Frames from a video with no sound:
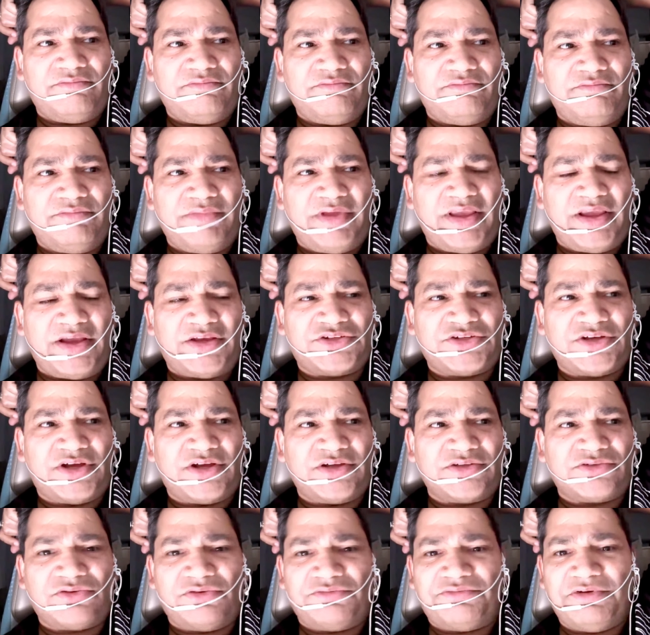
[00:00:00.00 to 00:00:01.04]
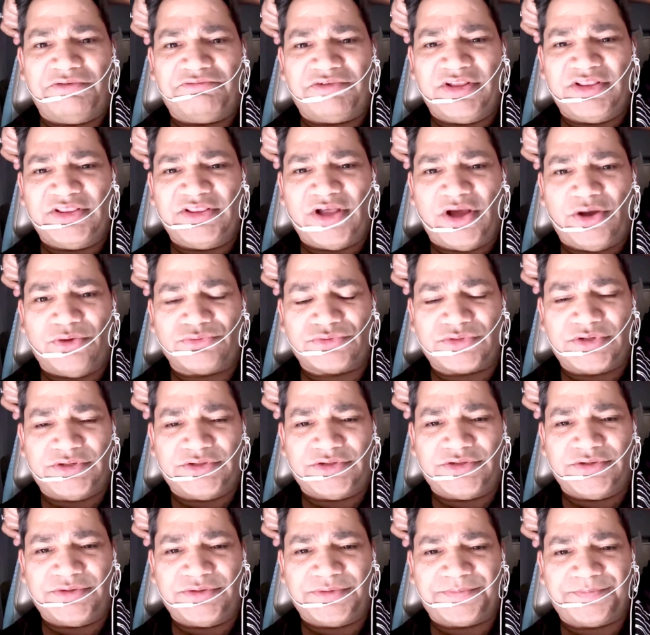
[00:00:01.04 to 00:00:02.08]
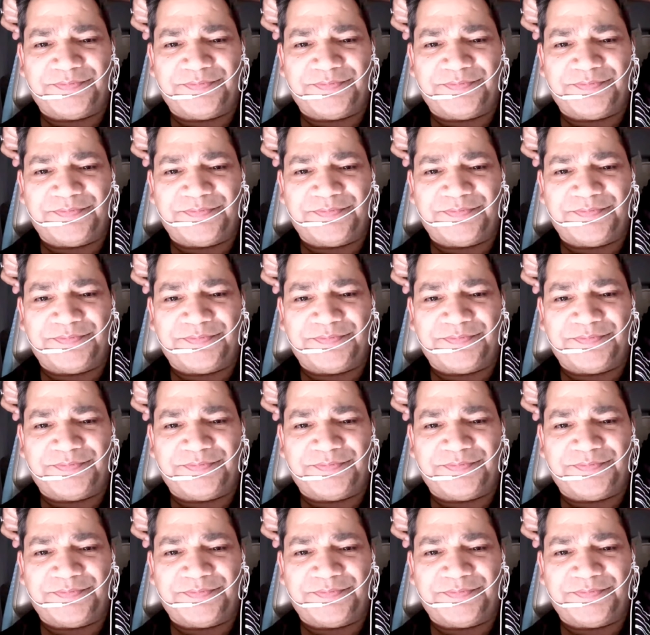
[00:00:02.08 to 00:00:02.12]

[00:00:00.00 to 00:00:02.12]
make chunks of 15,000,